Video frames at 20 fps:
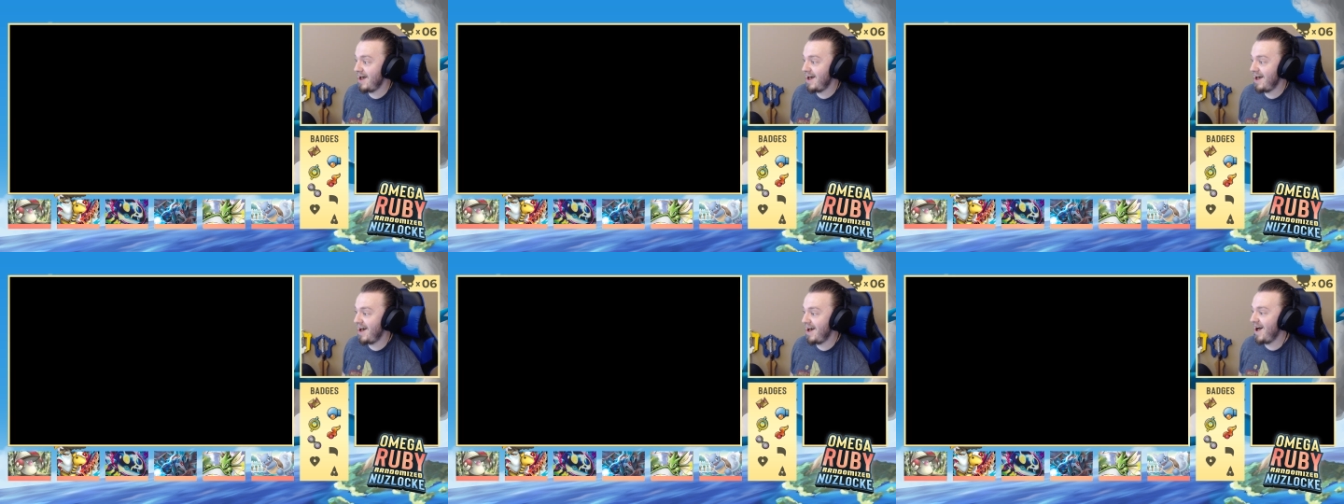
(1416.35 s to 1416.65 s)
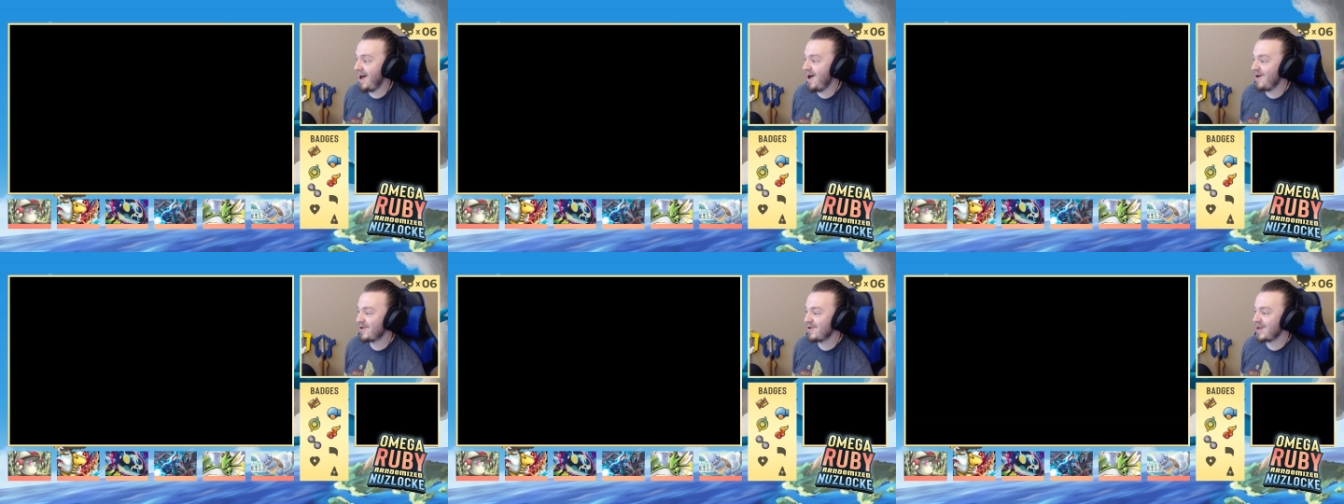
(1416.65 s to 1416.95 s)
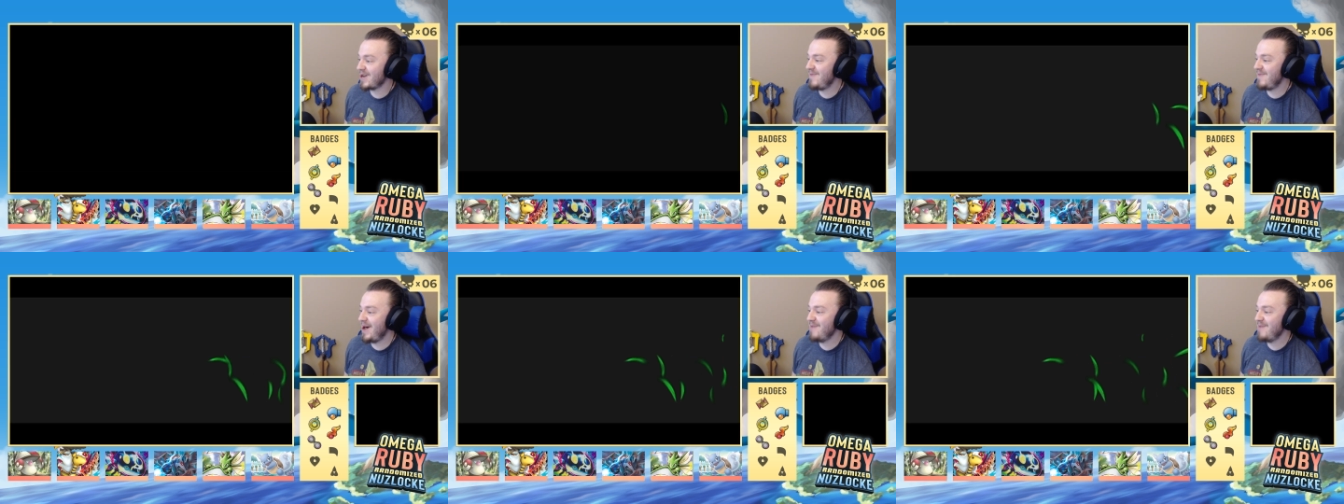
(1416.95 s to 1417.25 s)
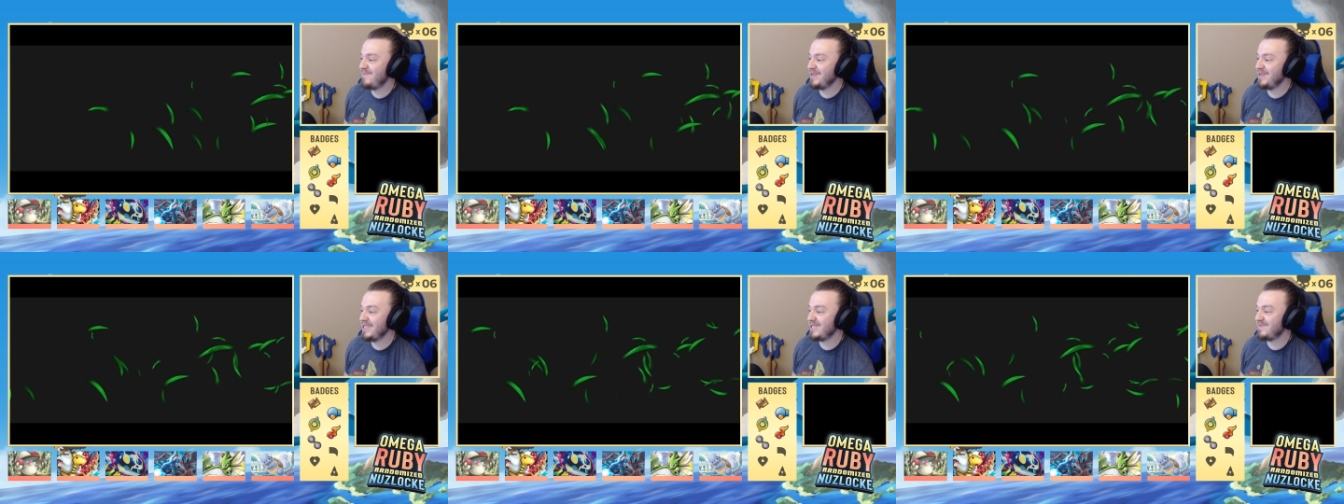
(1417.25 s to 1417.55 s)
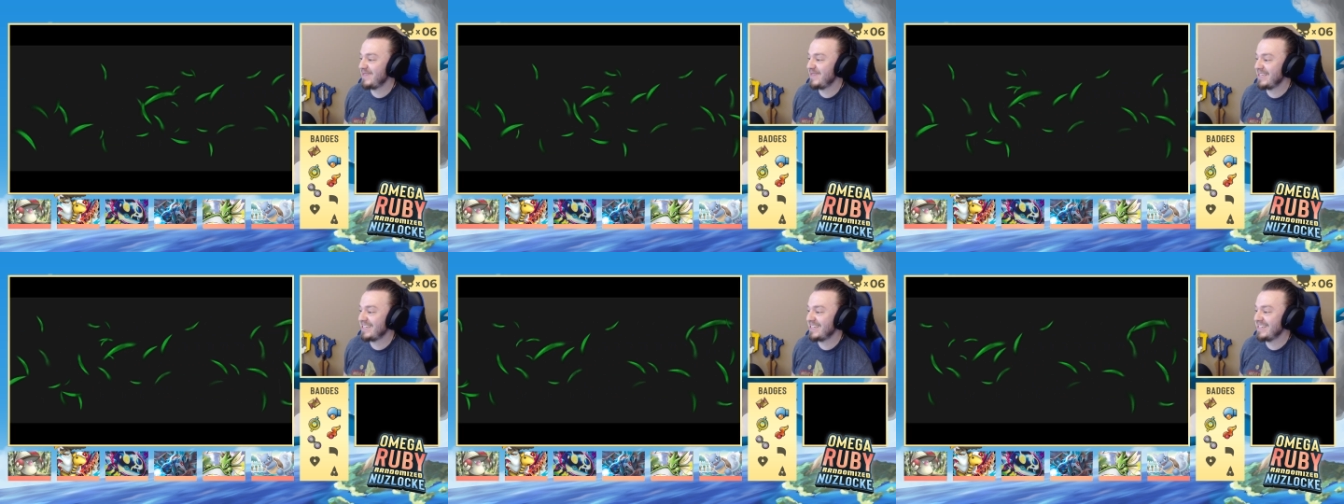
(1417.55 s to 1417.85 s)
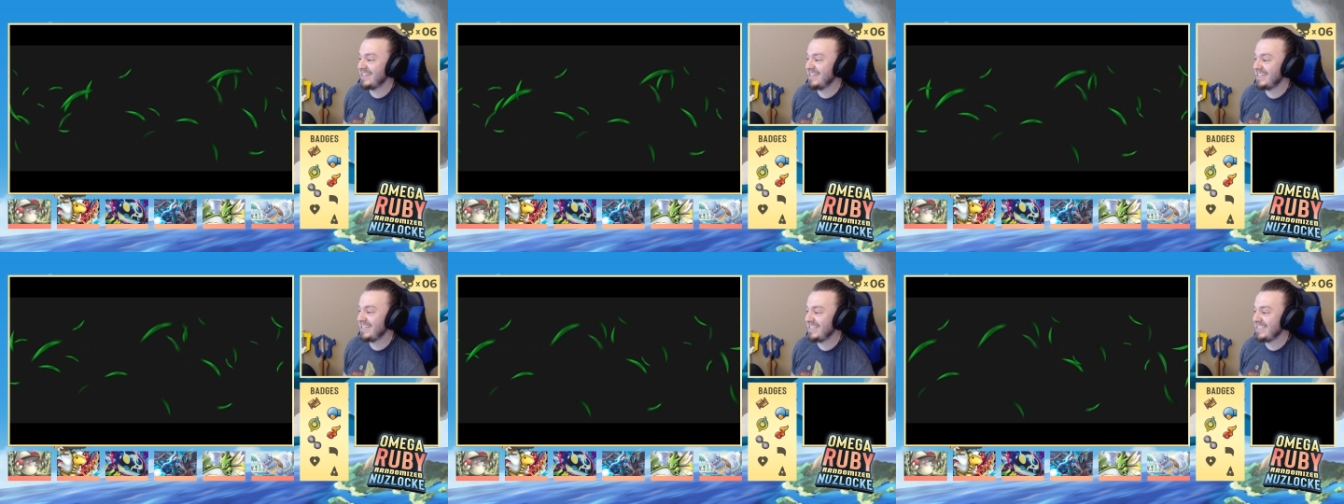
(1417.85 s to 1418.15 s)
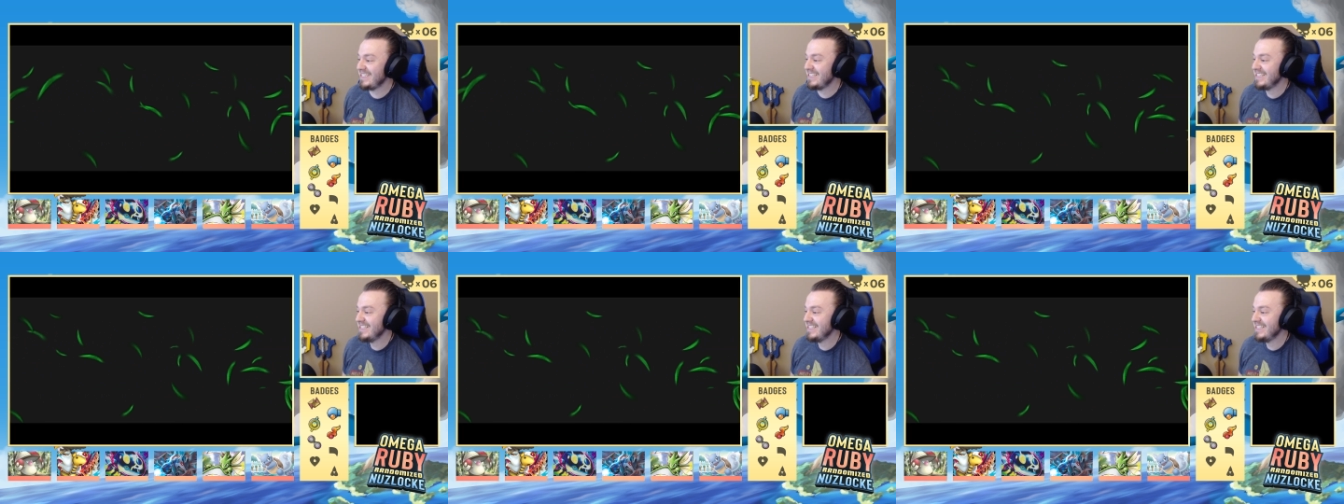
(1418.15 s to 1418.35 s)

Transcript: Oh, come on, please be good!